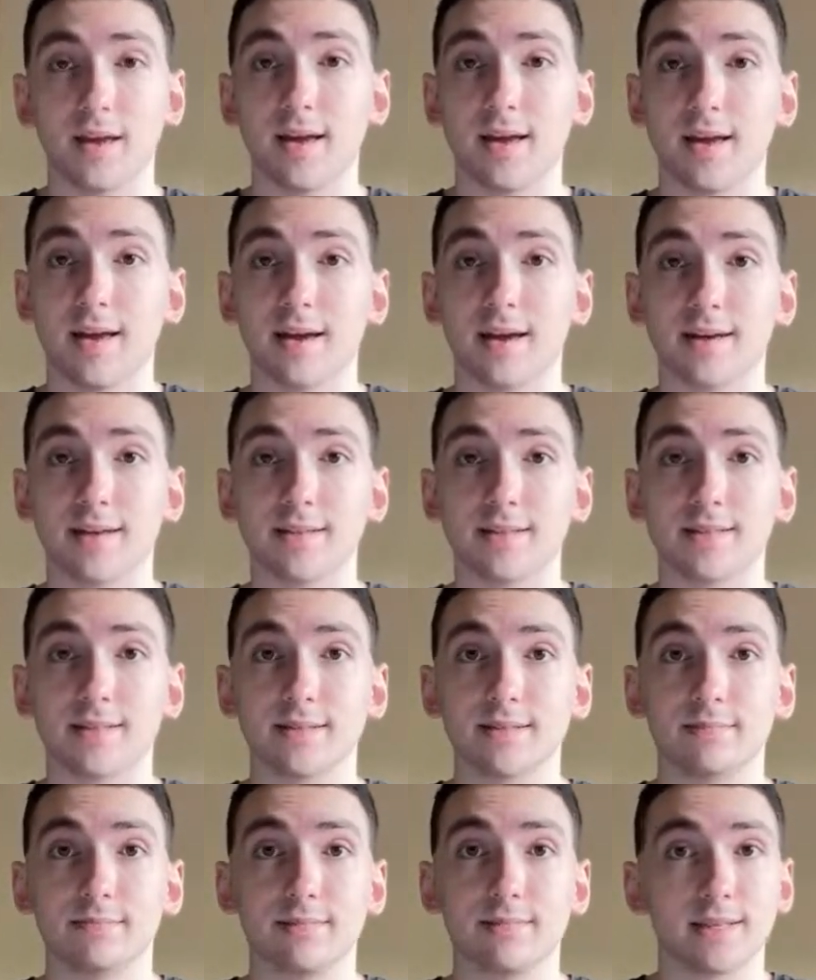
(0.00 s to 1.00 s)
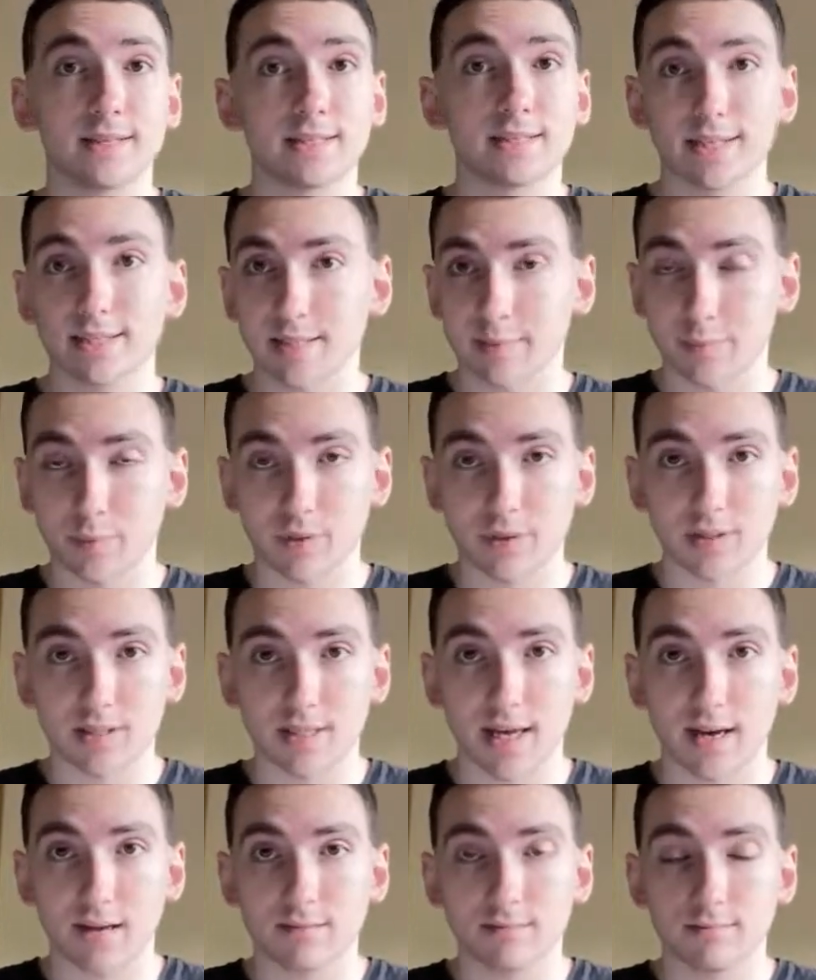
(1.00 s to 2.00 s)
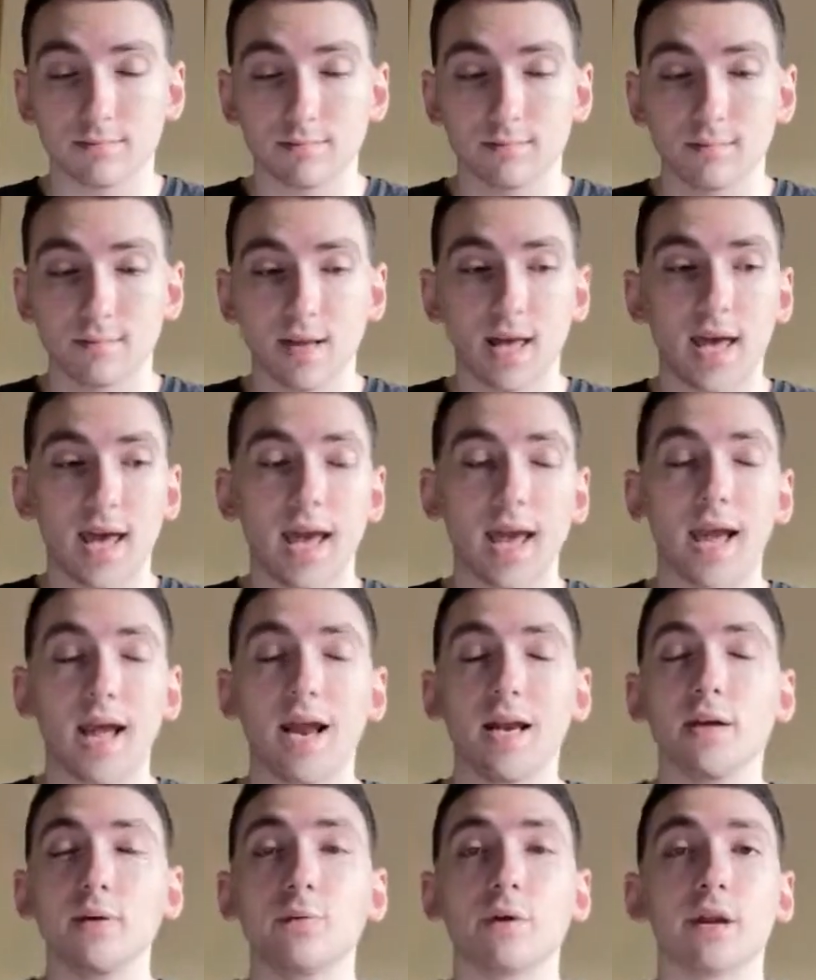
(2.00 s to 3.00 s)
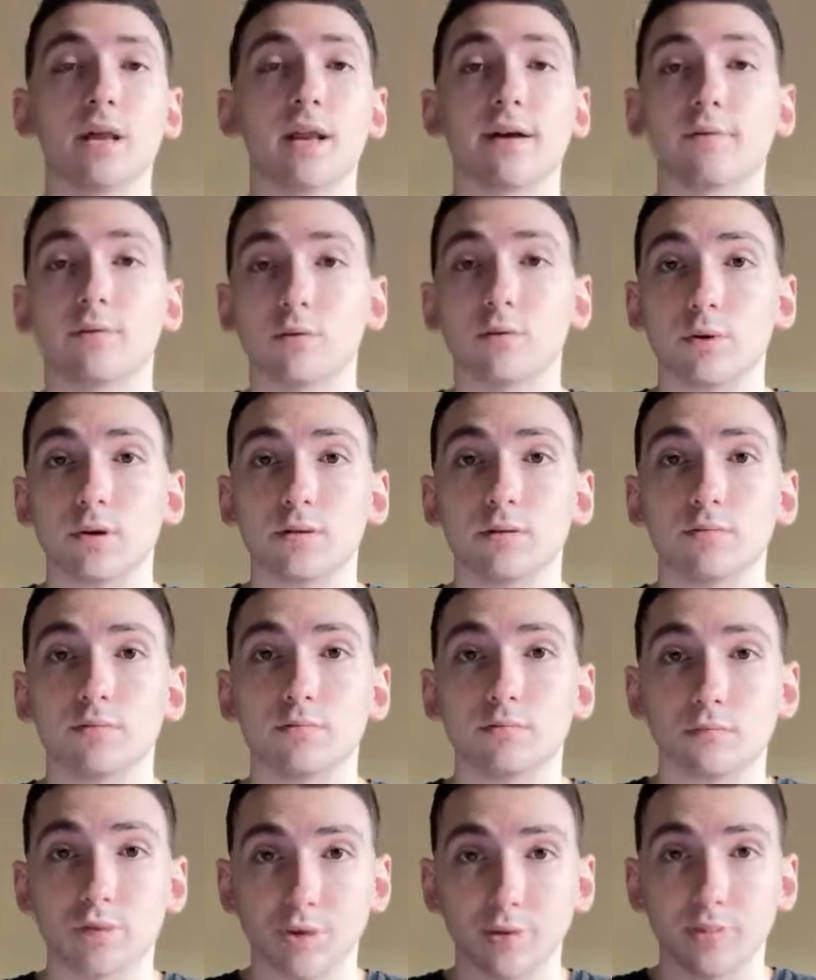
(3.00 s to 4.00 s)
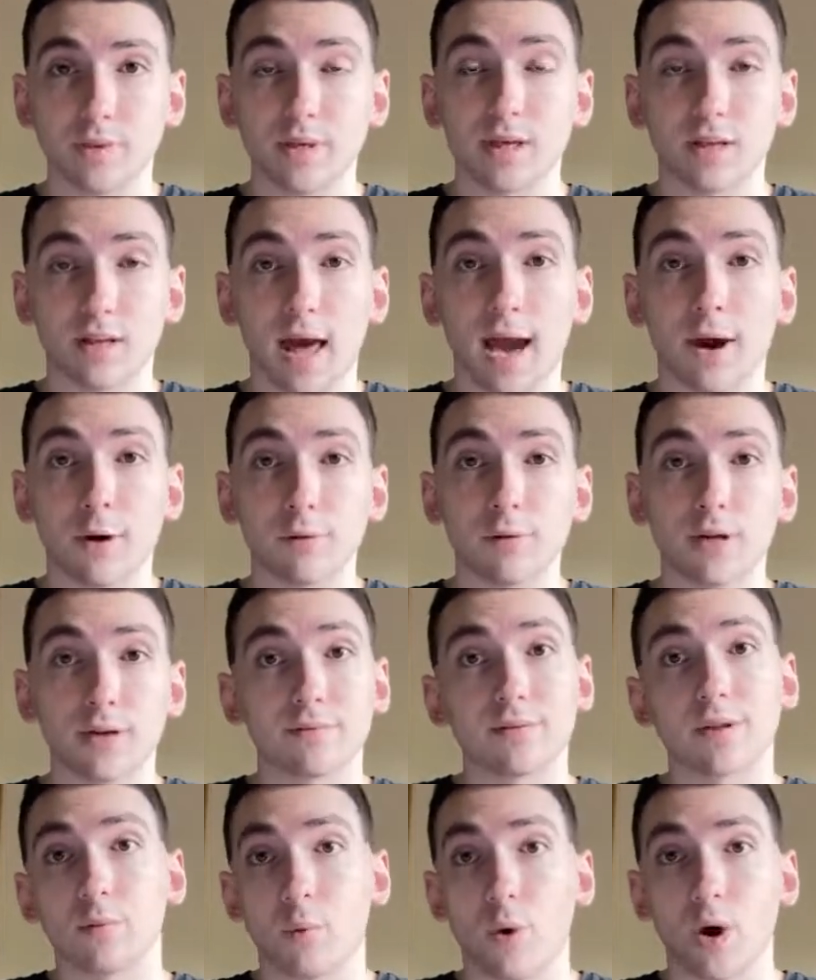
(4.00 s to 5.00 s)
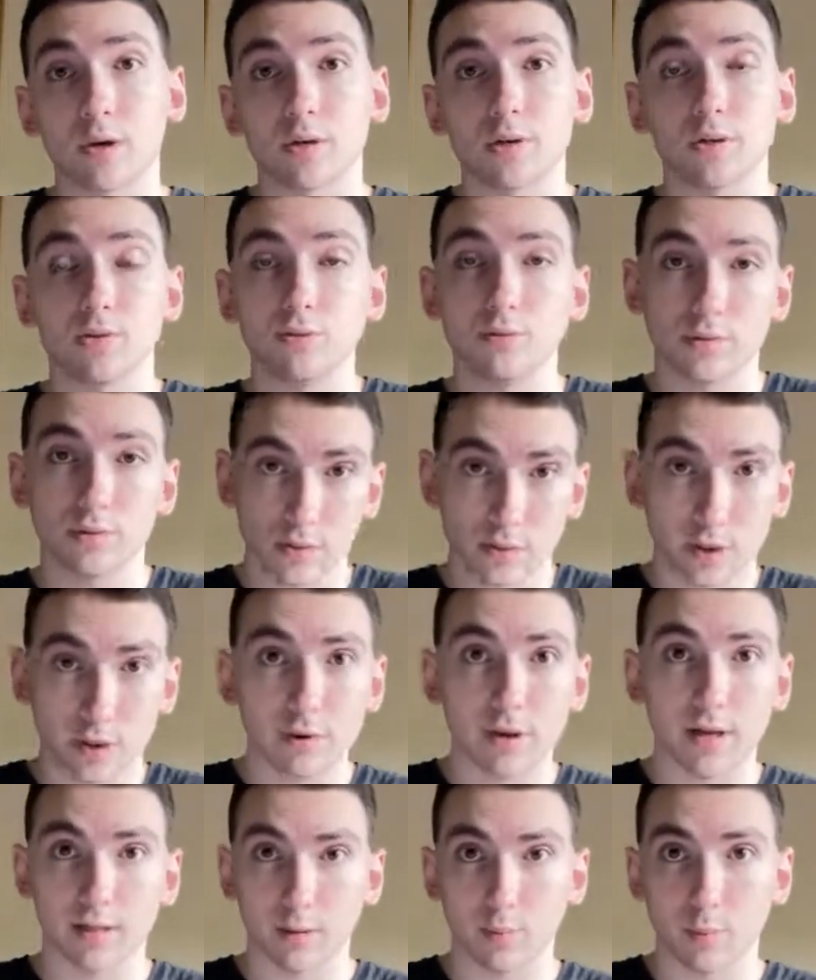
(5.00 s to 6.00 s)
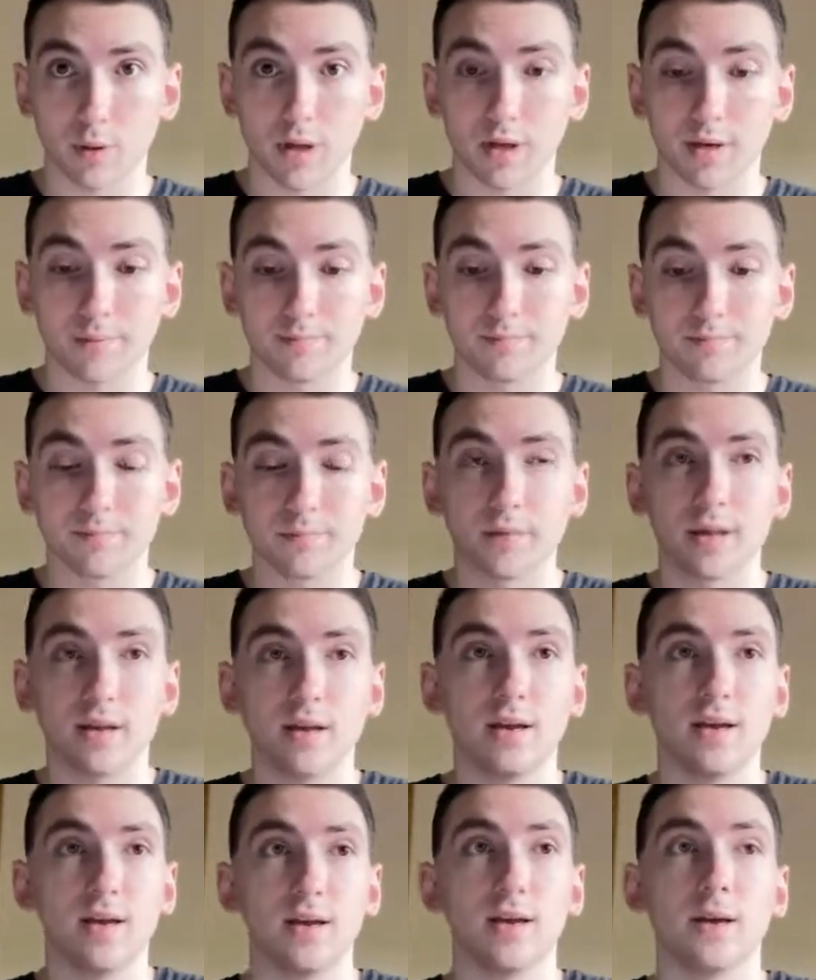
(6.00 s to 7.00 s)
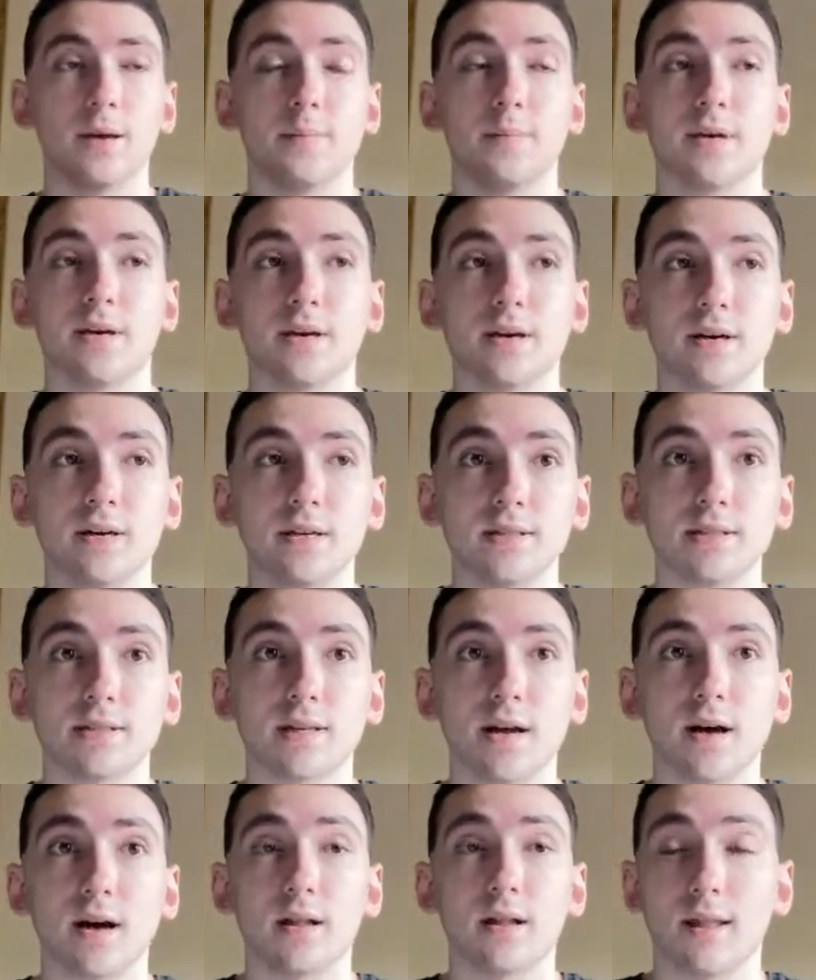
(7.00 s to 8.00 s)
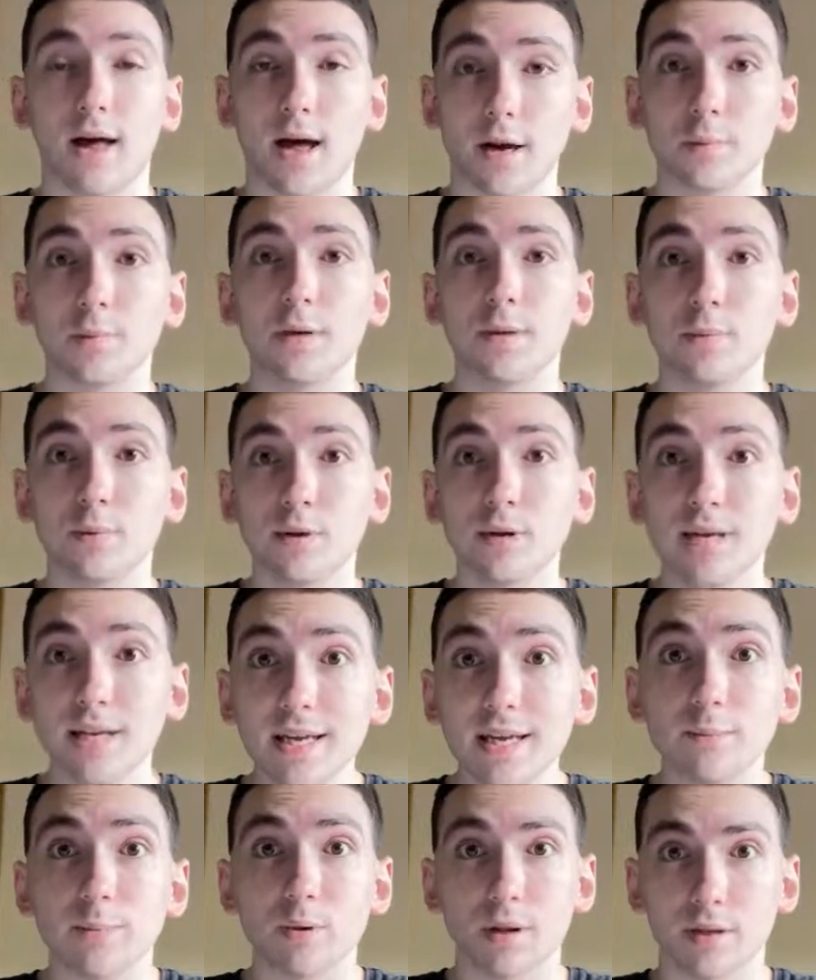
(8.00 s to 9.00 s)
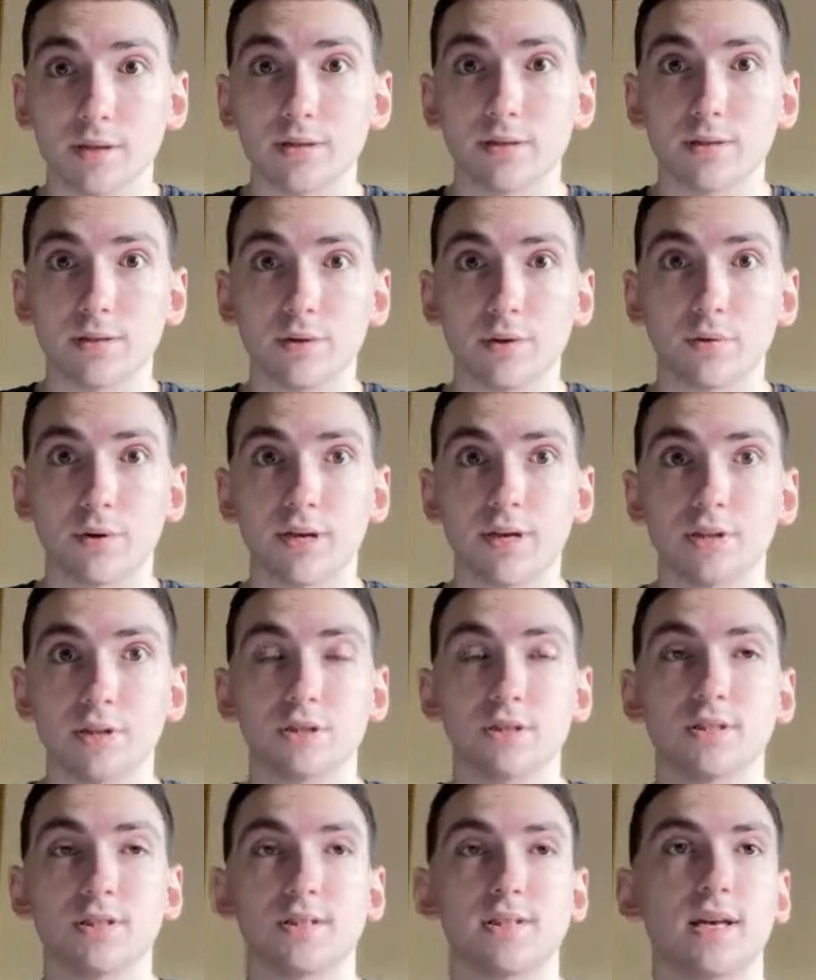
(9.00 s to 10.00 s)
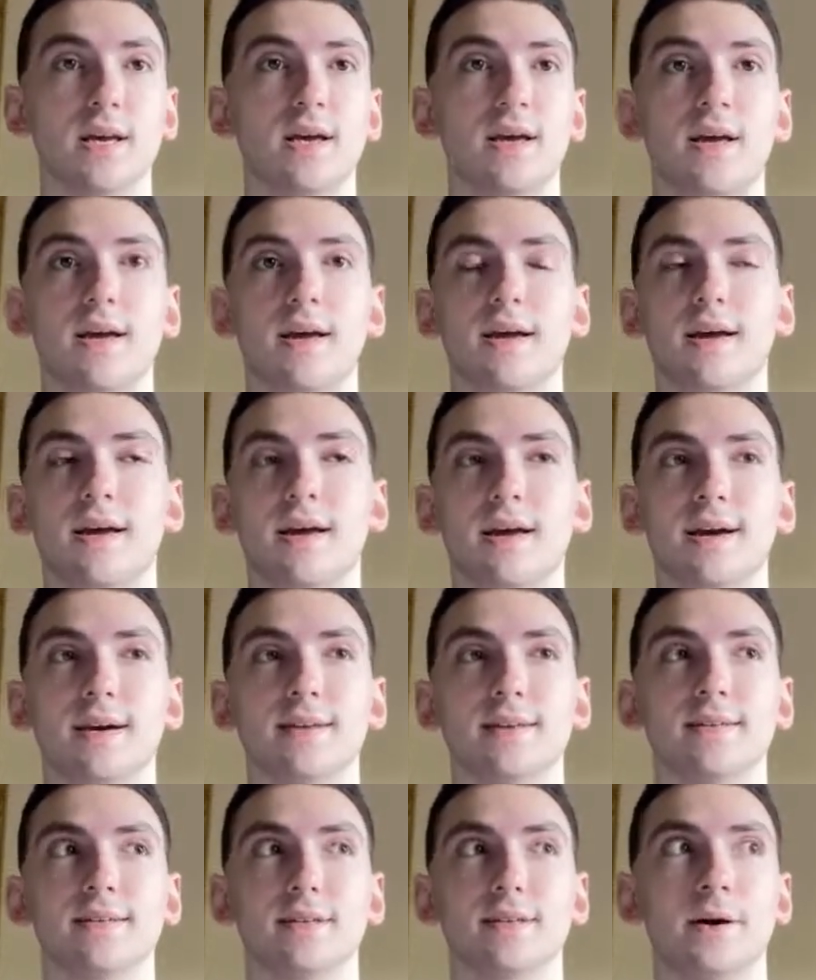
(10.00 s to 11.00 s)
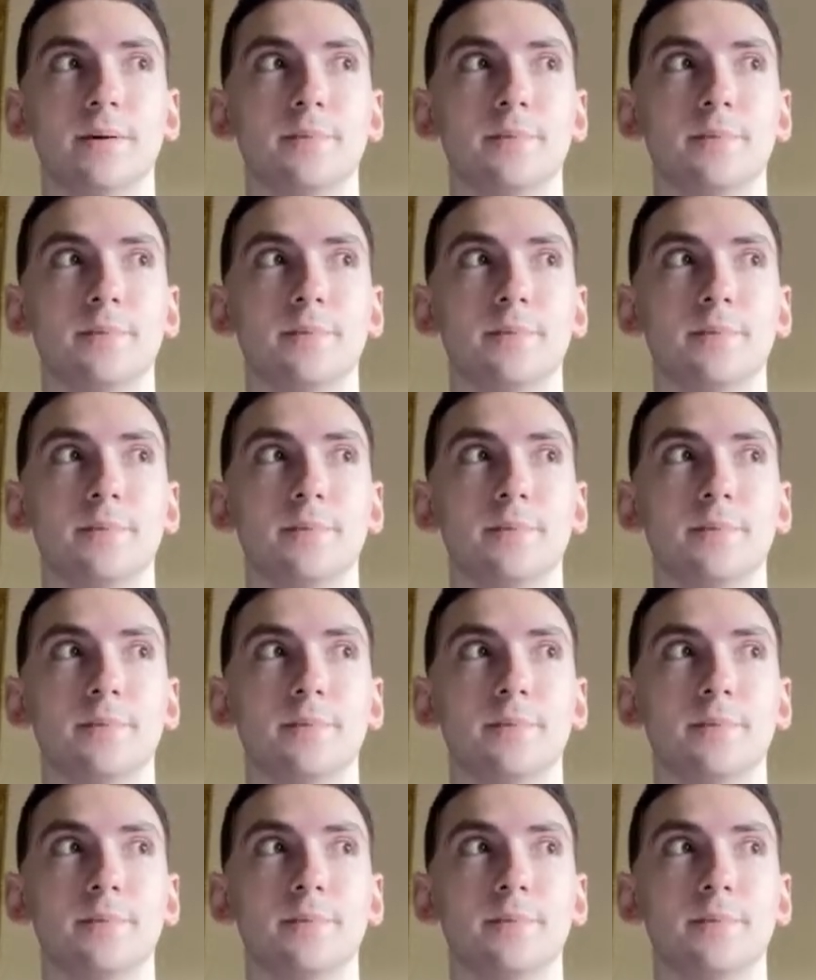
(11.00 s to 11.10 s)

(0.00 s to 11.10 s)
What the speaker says: and it's as simple as that. Anyone and everyone should be allowed, if they want to donate their blood, because a lot of people need blood donations. And